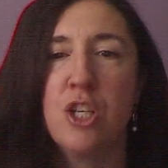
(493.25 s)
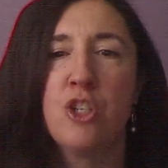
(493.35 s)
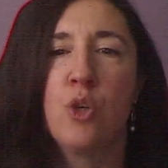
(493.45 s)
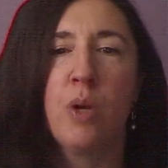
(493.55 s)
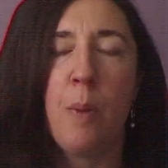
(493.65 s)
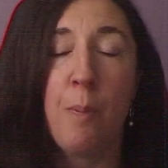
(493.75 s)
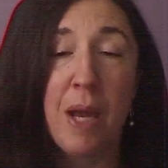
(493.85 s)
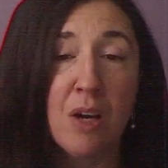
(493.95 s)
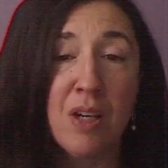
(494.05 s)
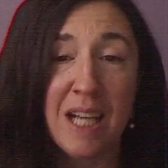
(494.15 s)
So when a
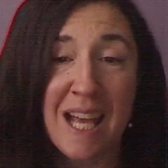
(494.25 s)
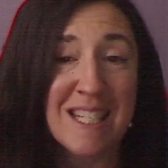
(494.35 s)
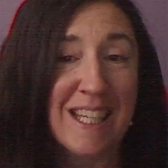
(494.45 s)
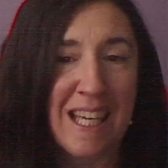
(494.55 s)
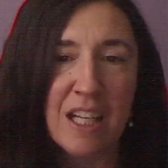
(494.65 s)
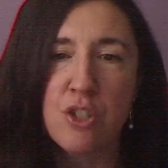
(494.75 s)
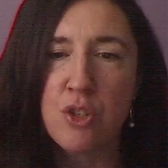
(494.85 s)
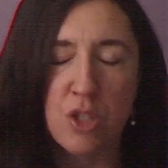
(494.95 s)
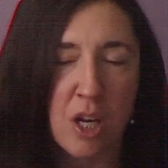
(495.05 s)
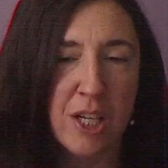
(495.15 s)
parent has a Cancer
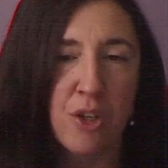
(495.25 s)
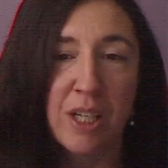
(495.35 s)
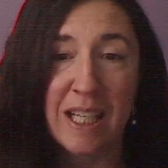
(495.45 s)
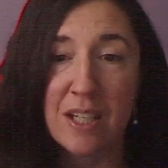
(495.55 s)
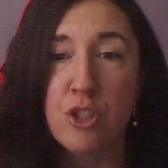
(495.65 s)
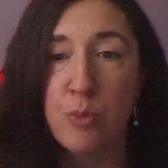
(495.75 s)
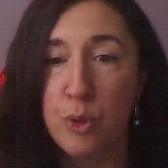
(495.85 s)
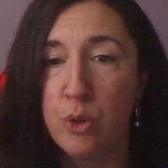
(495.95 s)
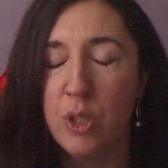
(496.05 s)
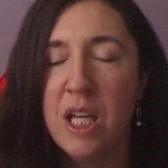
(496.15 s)
sun or a Cancer
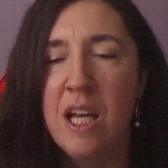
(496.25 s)
moon,